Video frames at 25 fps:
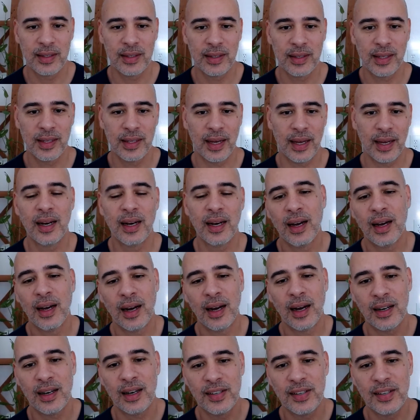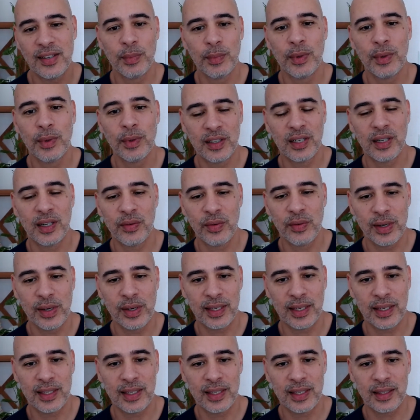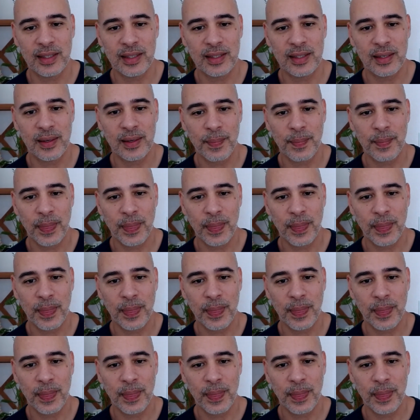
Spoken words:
that are similar to resistance.